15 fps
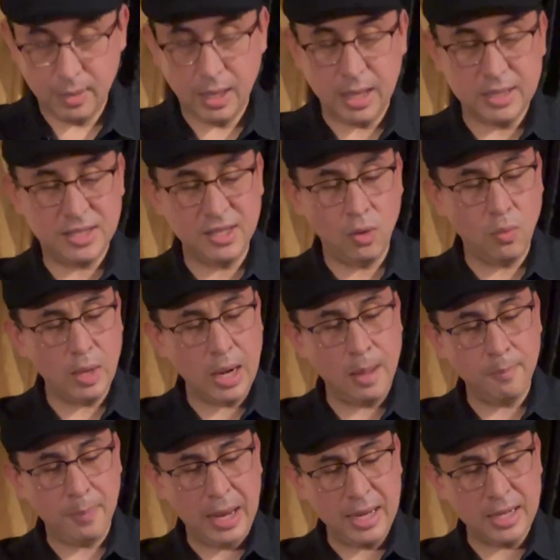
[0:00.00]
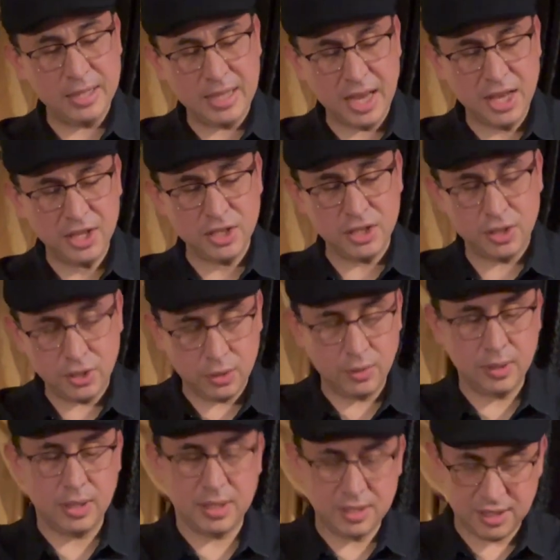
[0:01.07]
And so what I'm paying attention to
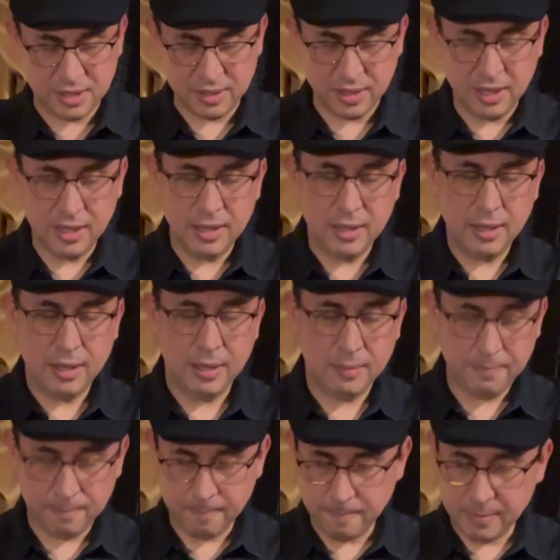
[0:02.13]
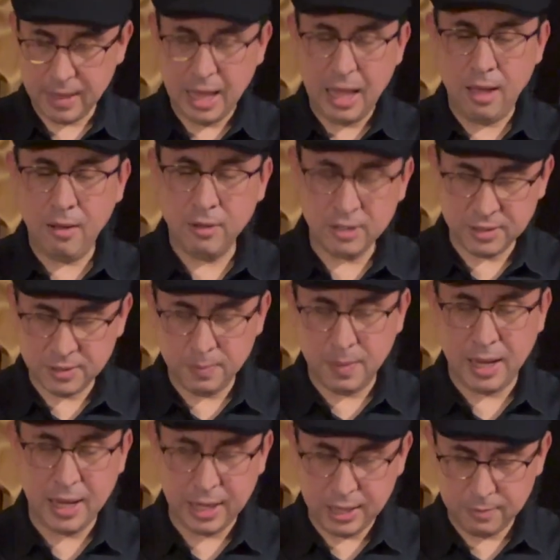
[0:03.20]
is how's
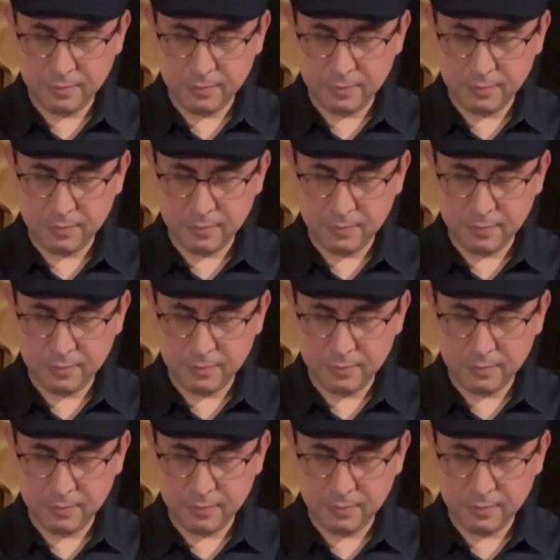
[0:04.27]
my